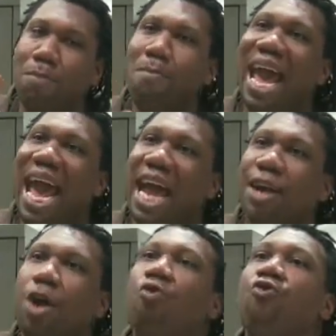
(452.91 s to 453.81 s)

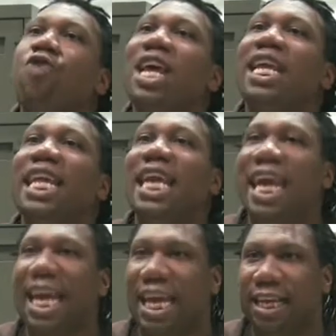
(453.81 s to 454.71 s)
man really
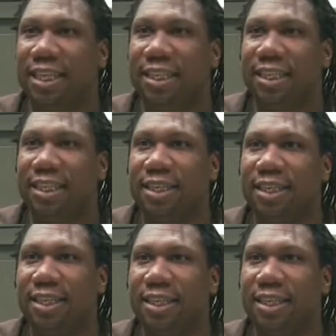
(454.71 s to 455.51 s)
is.